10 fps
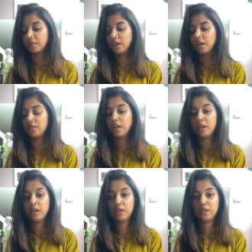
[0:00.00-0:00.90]
And
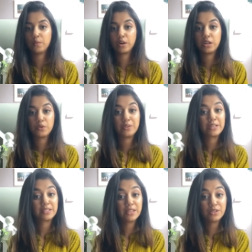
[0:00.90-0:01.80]
then we're going to do an
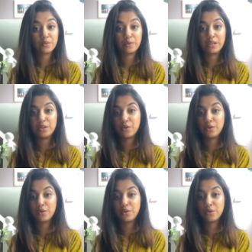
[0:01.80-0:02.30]
extended read